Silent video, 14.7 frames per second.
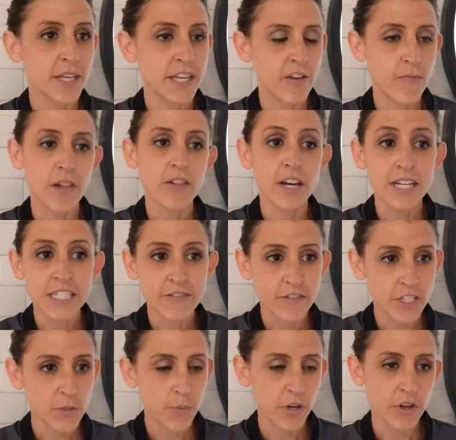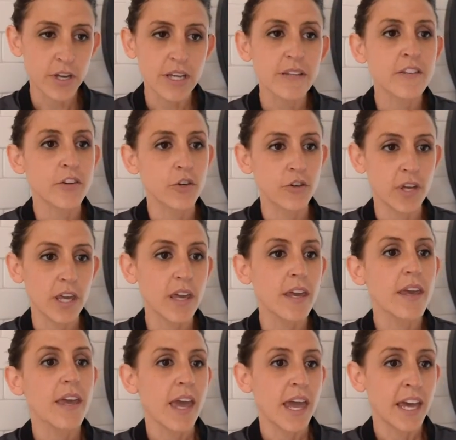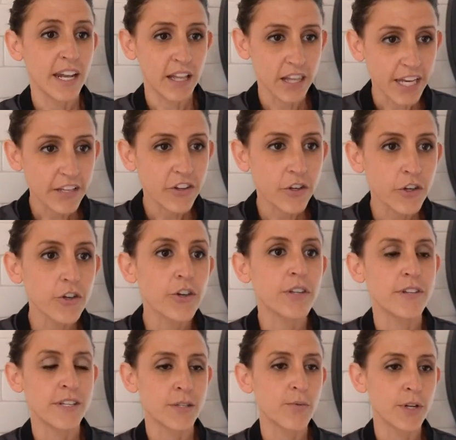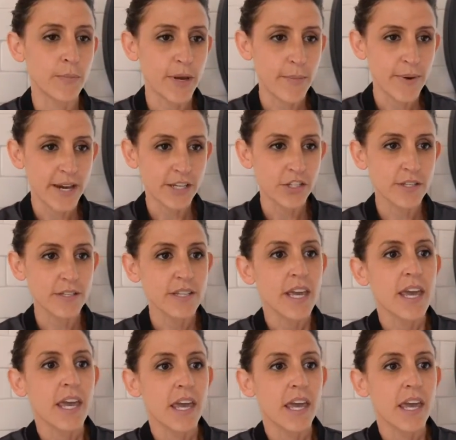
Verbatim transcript: that gave me lots of experience cooking, and I like to cook. It's one of my passions.